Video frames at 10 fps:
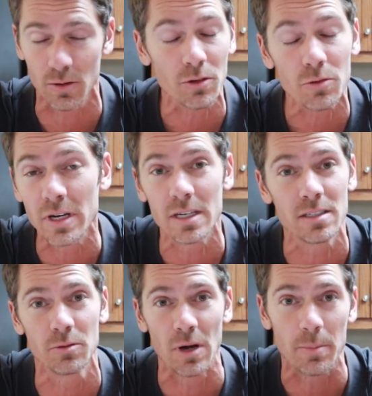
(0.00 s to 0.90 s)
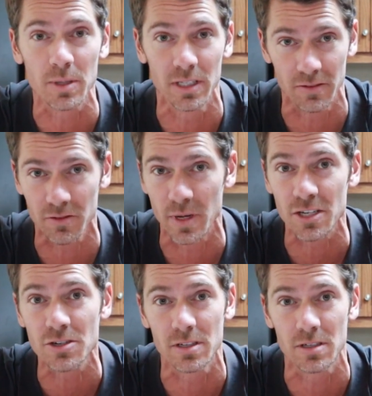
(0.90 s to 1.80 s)
crazy rapidly
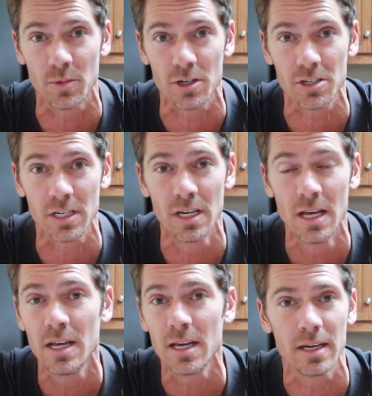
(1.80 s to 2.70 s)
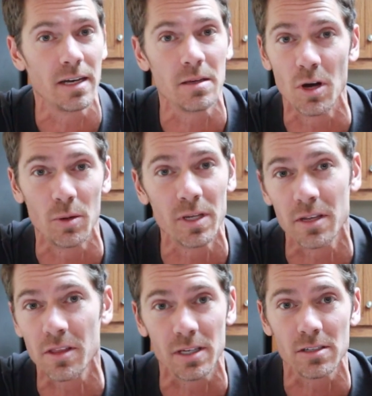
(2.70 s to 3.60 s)
information is emerging. At any
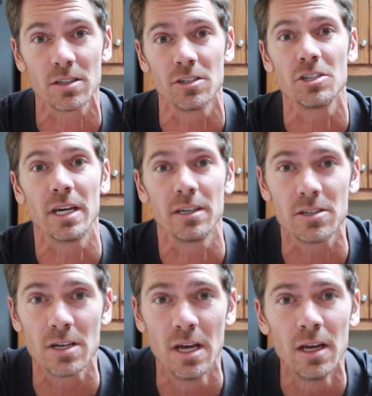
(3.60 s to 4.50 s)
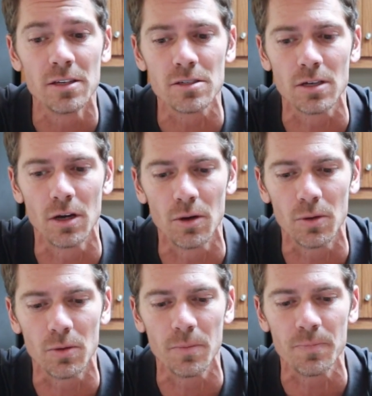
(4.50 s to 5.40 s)
moment, things could change.
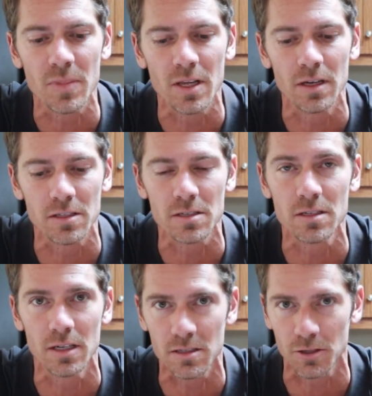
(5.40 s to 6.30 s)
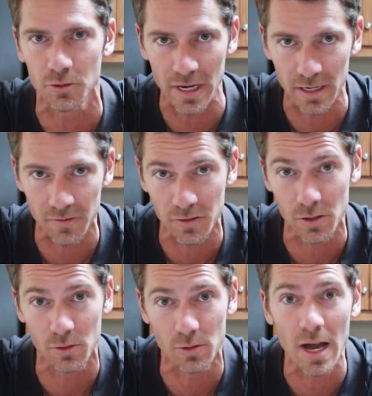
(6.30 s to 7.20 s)
So it's great if
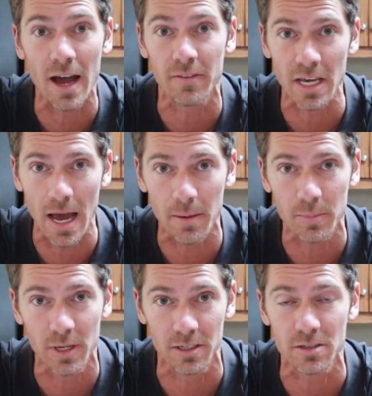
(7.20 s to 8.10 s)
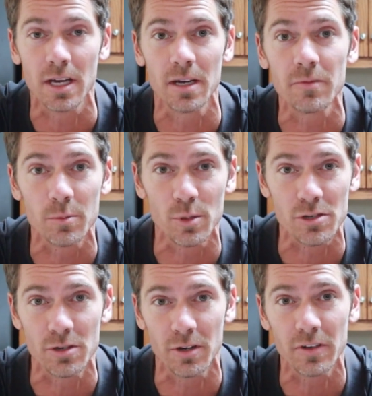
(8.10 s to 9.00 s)
you have the app and you're signed up for
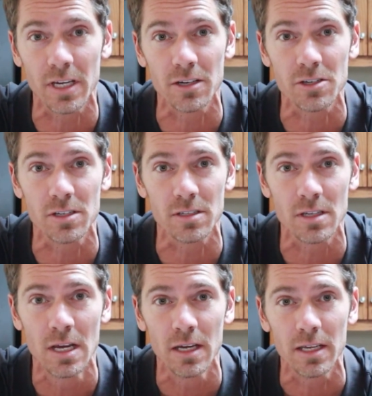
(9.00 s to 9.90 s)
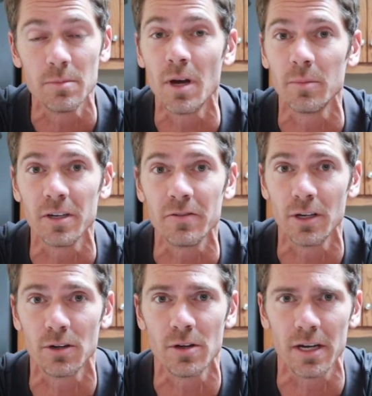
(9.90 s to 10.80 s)
push notifications. Email me if you
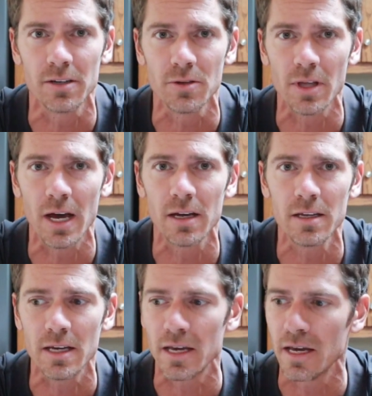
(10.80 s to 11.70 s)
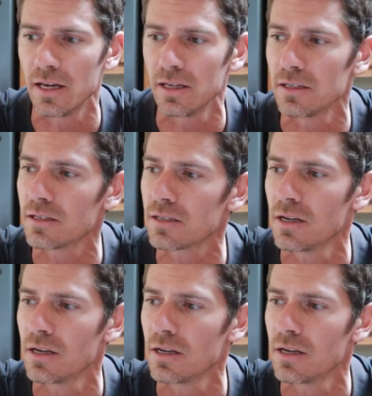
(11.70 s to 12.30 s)
don't know how to do that. And